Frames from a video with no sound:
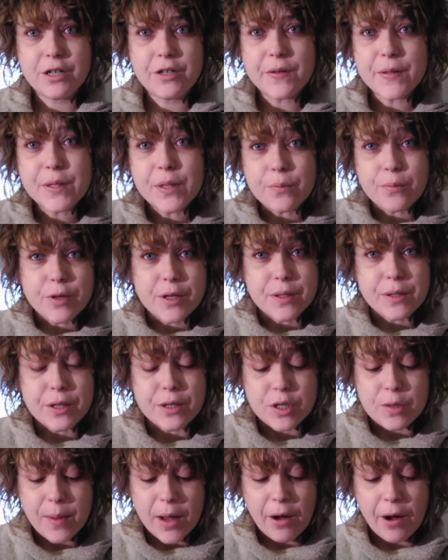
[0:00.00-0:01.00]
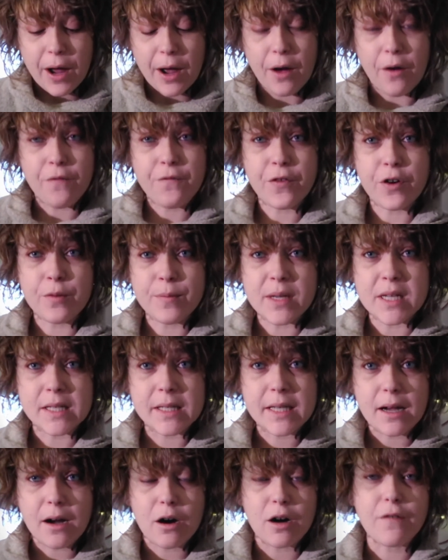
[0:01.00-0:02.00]
doing some research about how
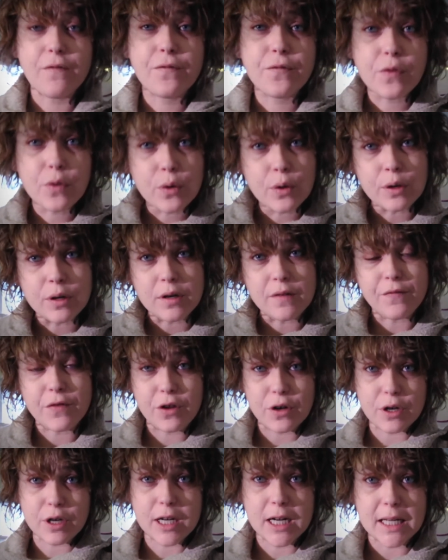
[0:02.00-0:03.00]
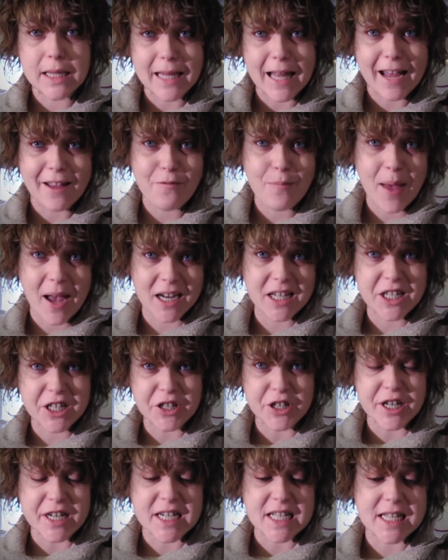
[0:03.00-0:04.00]
ferments are full of good live
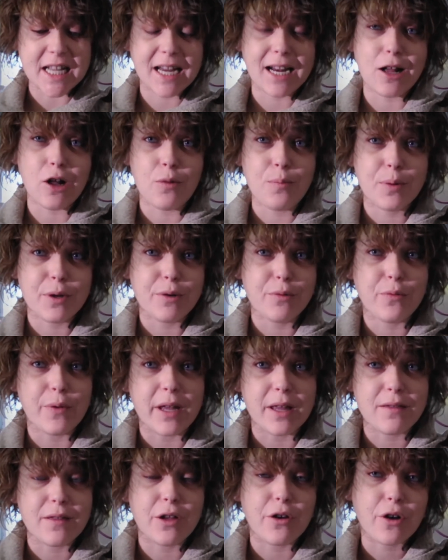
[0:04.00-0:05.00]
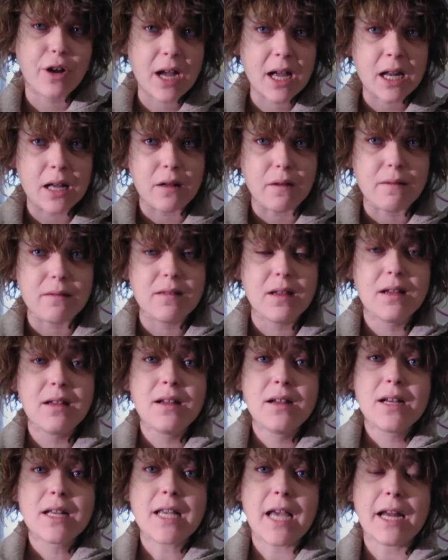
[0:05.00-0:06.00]
bacteria that help with your gut health.
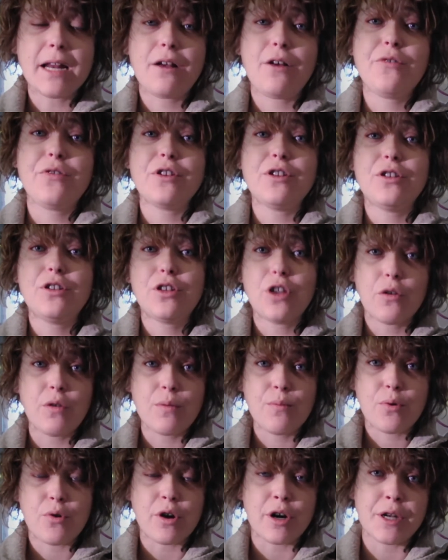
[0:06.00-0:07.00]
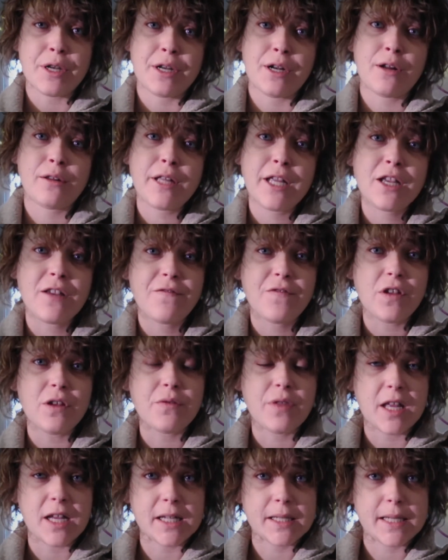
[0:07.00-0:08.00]
Gut health is so important, and I'll link a few
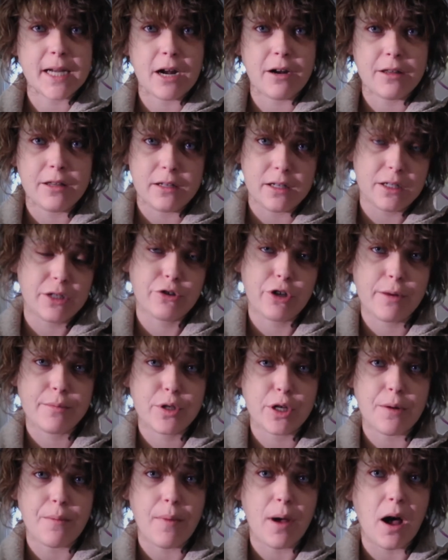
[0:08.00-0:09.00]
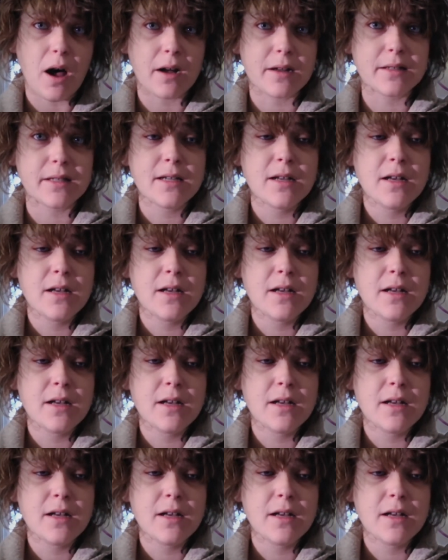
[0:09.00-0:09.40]
things down in the description box